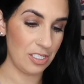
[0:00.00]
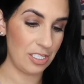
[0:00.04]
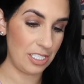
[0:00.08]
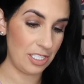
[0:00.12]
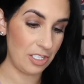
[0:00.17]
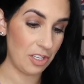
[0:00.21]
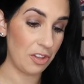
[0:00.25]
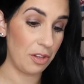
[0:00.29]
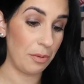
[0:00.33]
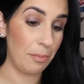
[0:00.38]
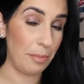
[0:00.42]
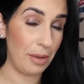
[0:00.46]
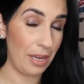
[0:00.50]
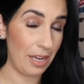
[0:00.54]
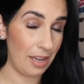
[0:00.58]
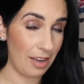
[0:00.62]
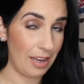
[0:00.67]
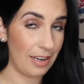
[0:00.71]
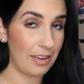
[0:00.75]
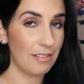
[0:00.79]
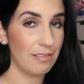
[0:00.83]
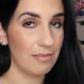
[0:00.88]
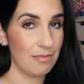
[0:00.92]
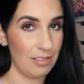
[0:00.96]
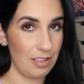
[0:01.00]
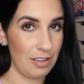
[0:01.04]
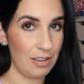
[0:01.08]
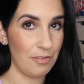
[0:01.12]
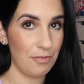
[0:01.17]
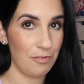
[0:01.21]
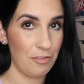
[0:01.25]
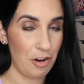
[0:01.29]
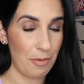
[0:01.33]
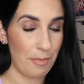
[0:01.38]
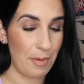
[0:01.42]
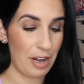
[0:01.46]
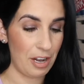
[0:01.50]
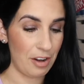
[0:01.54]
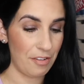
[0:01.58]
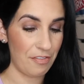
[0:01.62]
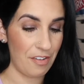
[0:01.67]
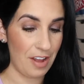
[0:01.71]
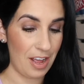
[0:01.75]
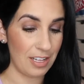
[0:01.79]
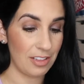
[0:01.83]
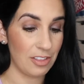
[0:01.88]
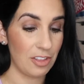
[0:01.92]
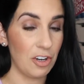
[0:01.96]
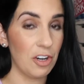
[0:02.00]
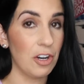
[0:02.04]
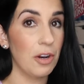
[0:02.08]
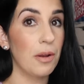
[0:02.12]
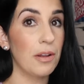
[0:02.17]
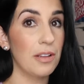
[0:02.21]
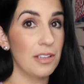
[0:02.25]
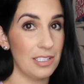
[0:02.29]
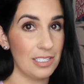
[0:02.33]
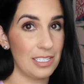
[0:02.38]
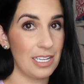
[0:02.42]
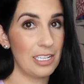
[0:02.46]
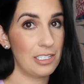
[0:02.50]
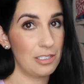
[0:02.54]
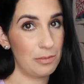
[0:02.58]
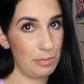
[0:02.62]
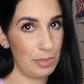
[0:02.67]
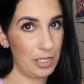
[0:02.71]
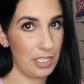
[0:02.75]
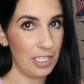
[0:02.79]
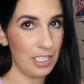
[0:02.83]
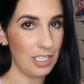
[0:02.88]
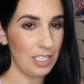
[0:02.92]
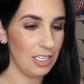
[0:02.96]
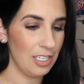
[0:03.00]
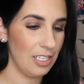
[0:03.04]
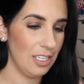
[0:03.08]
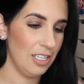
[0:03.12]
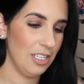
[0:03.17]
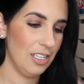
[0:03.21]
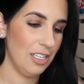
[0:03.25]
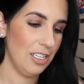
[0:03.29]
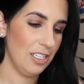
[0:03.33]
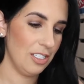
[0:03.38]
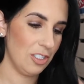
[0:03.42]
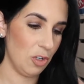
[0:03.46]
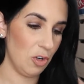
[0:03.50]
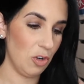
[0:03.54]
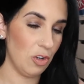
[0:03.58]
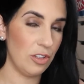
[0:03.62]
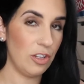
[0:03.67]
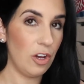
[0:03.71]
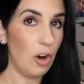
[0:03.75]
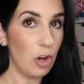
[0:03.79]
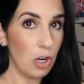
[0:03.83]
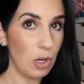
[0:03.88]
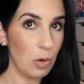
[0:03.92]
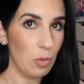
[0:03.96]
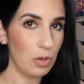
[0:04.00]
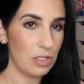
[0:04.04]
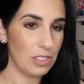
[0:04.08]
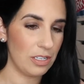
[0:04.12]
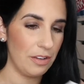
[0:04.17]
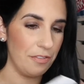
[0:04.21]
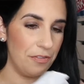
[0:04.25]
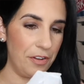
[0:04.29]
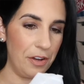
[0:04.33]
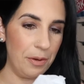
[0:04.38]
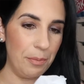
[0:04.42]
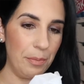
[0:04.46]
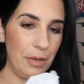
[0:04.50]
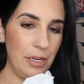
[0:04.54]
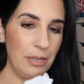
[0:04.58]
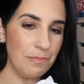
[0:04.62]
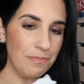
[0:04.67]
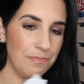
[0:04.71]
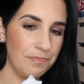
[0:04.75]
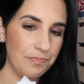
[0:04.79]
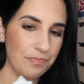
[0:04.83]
These are the, and for a matter of fact, they're the size mini, so the only ones that fit me.